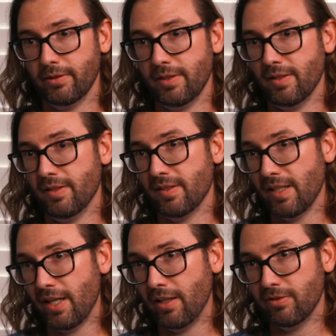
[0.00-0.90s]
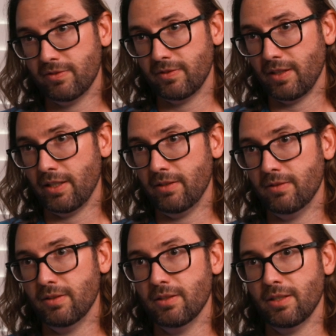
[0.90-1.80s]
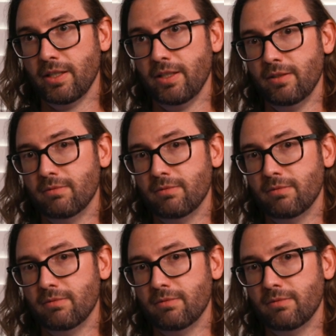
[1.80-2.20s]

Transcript: is it safe, I